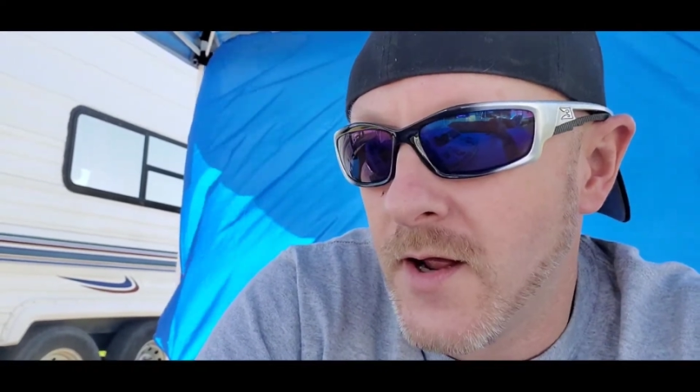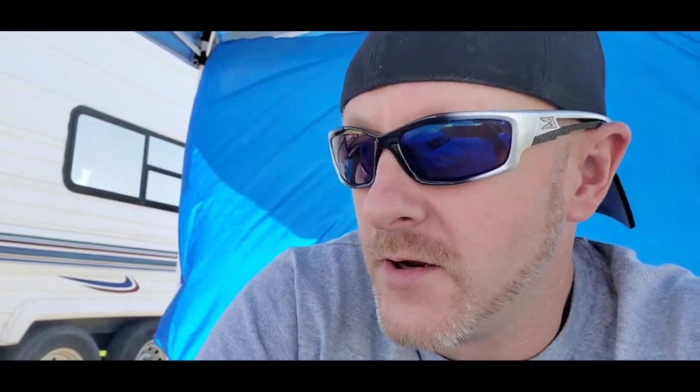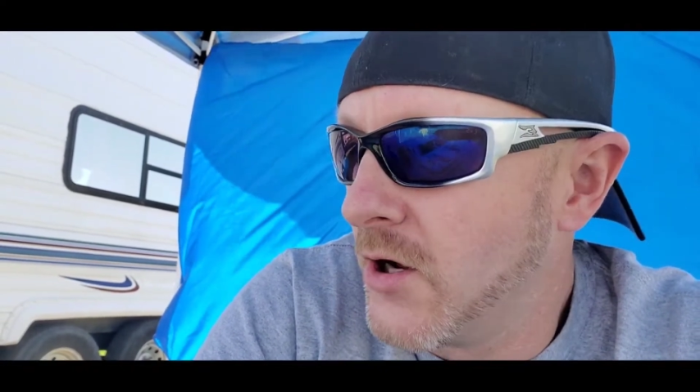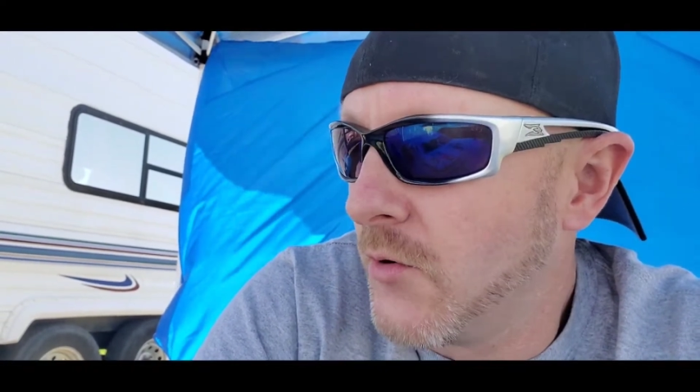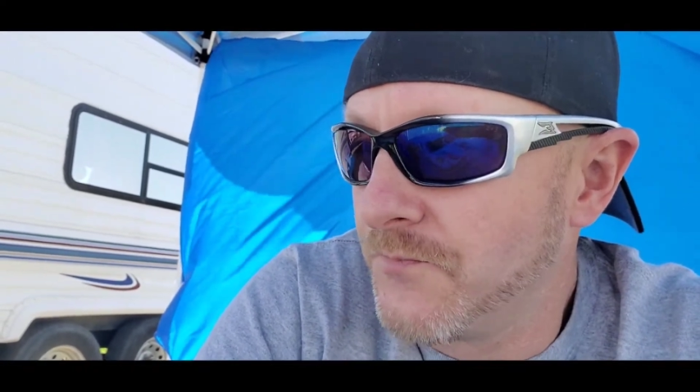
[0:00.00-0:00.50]

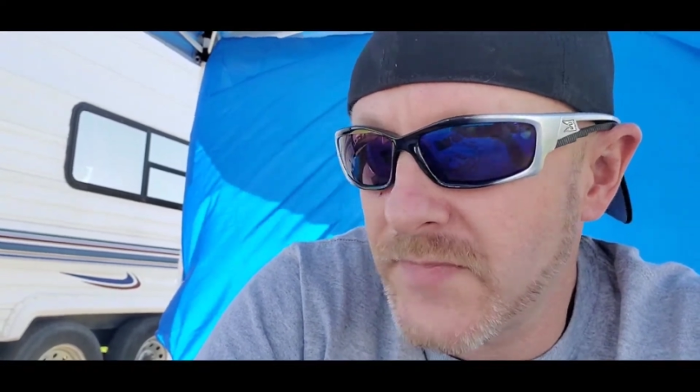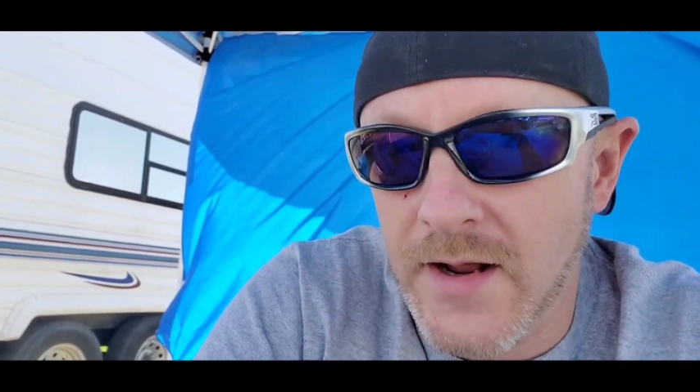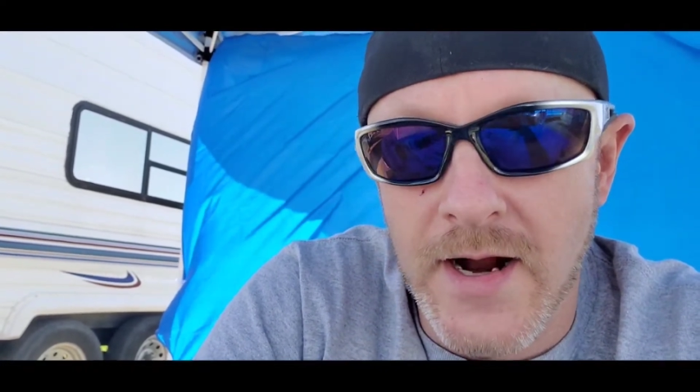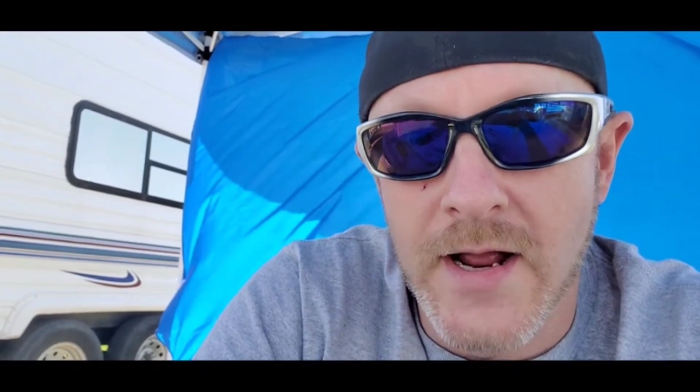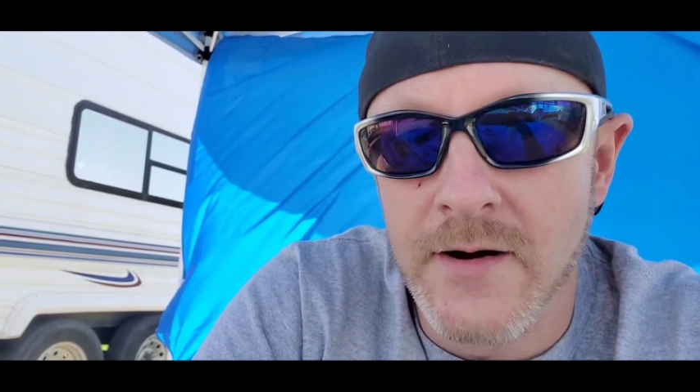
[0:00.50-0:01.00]
you know,
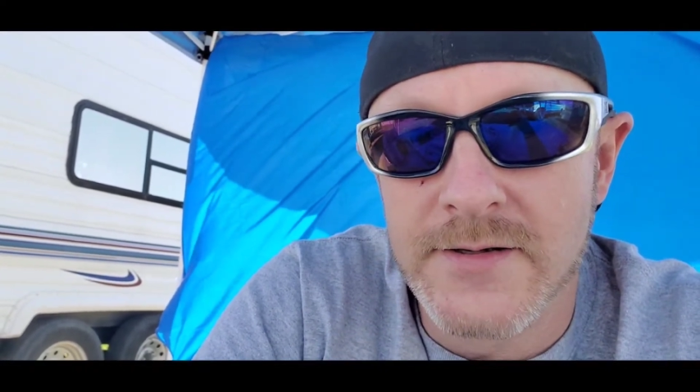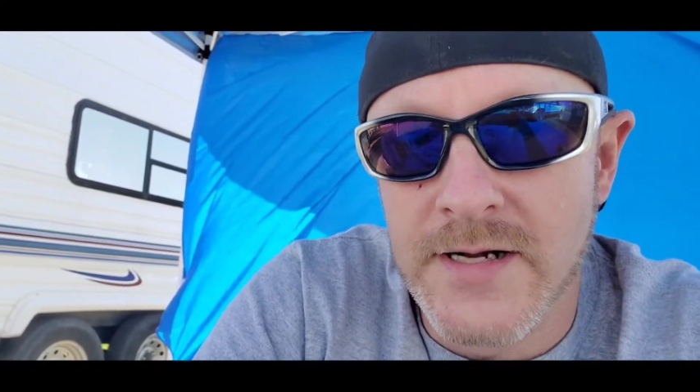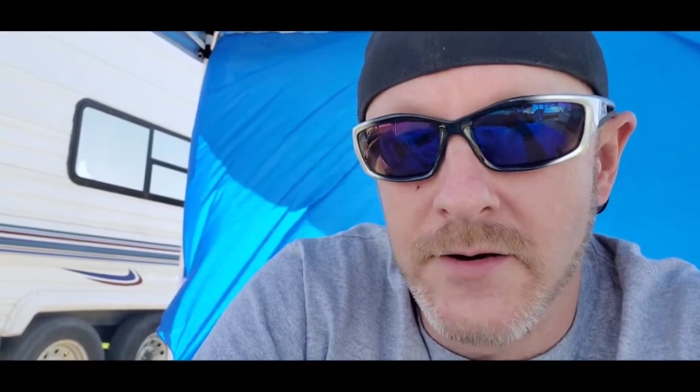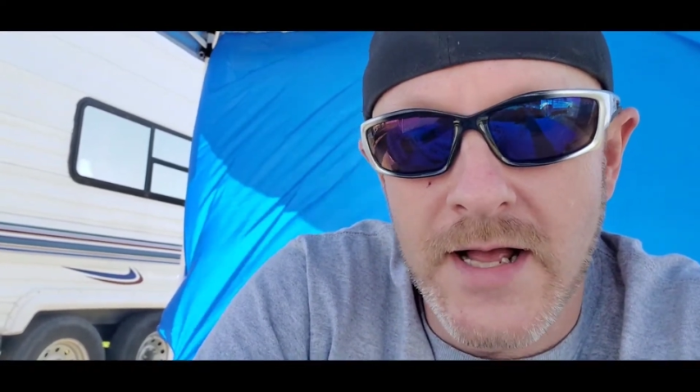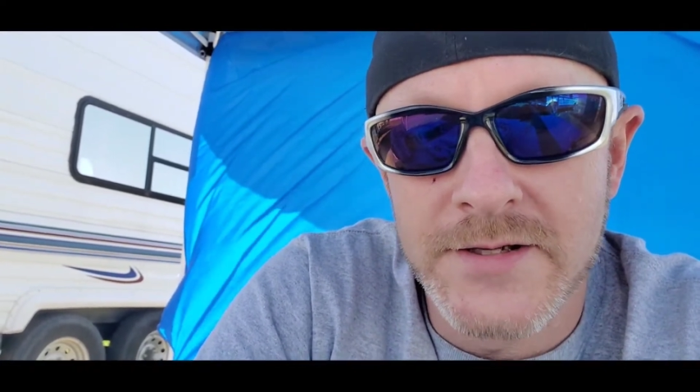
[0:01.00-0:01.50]
I got here the
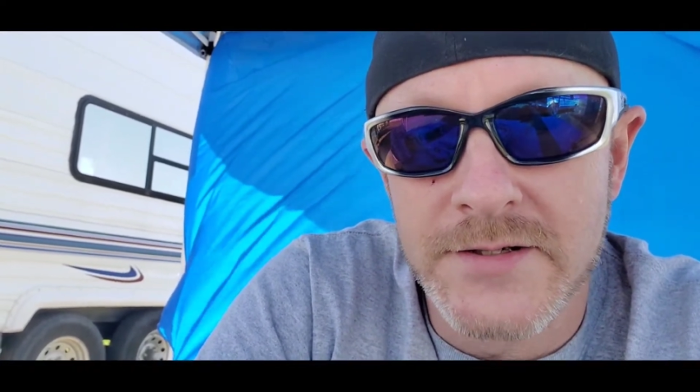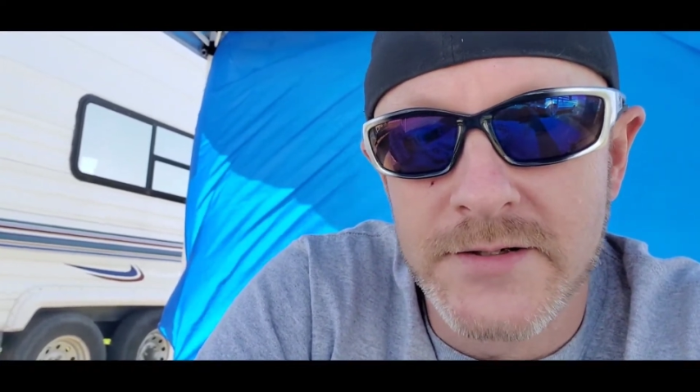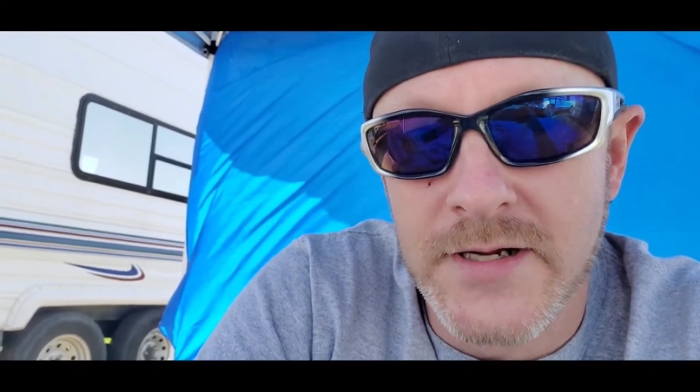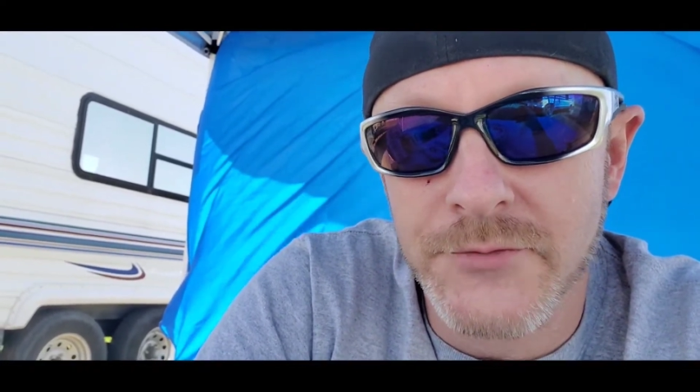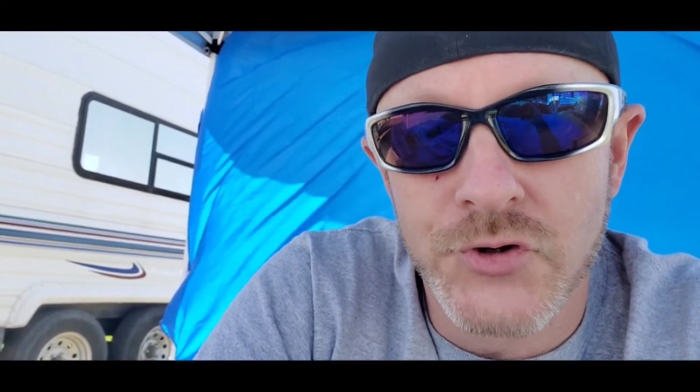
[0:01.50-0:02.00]
same classes,
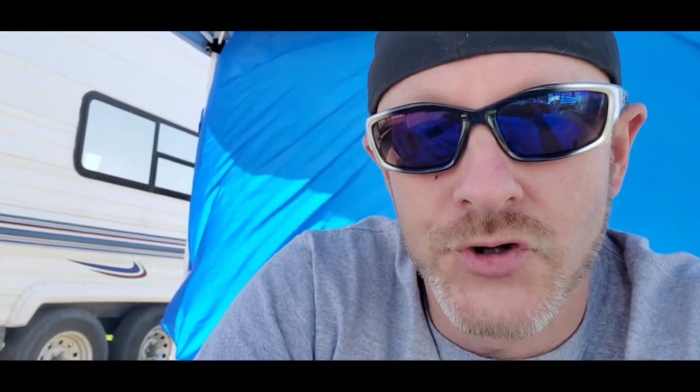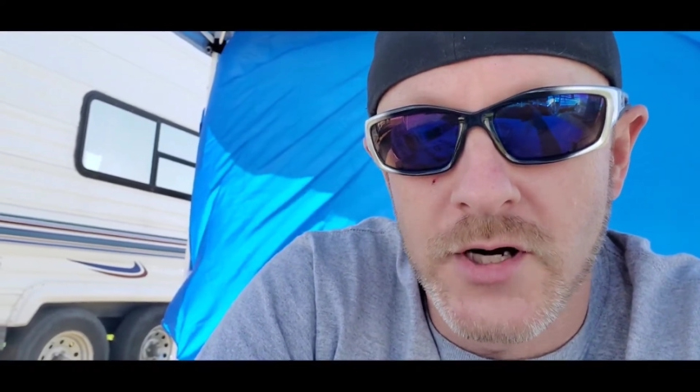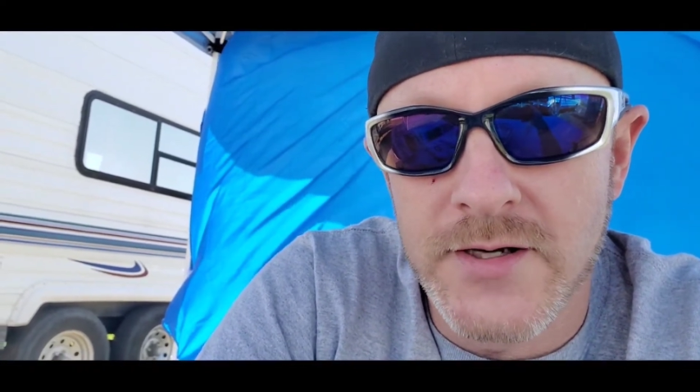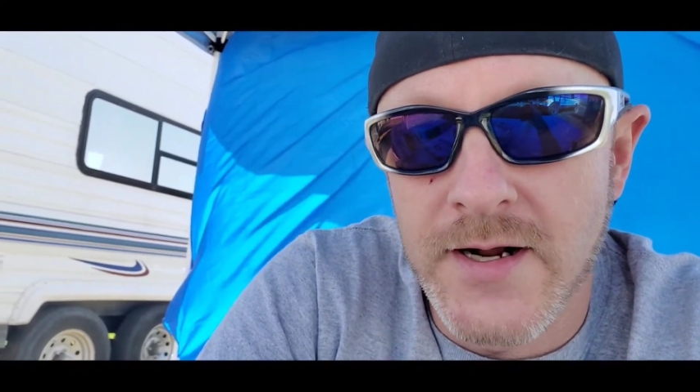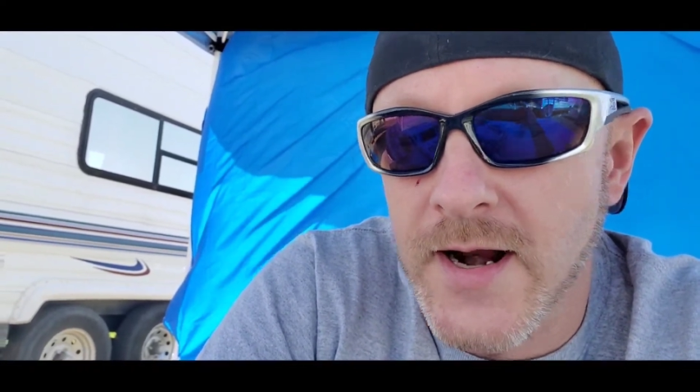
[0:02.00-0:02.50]
same two
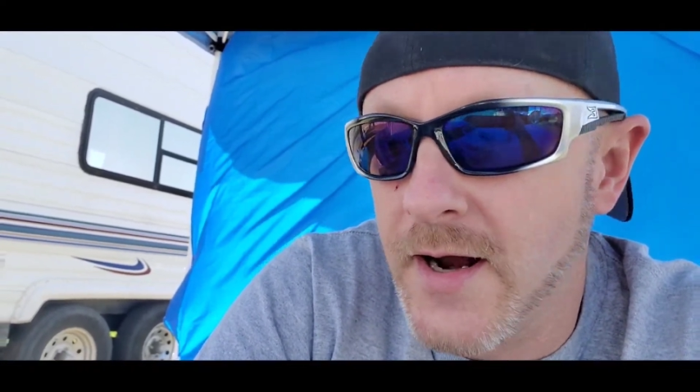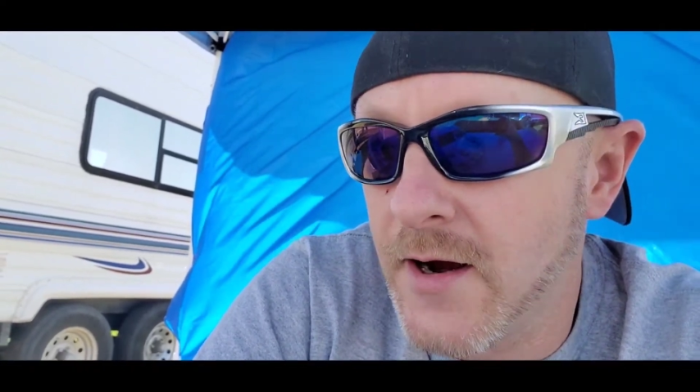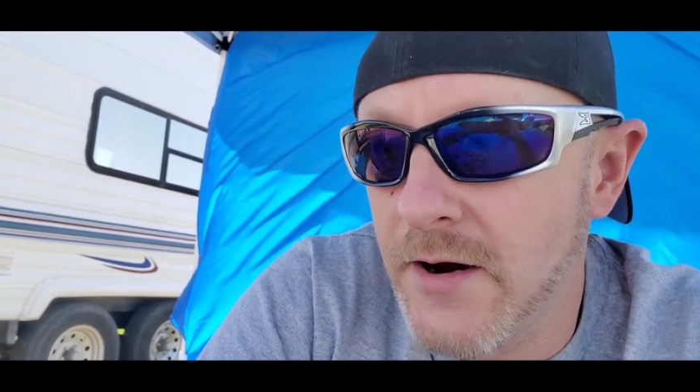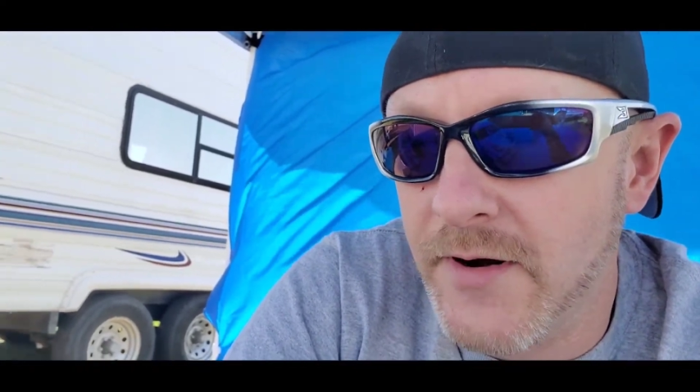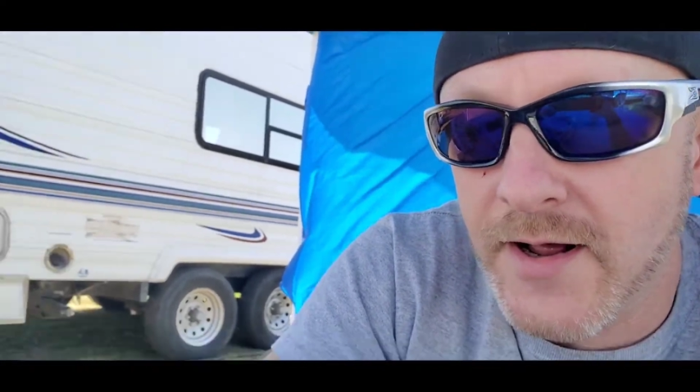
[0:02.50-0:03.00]
trucks I got out here every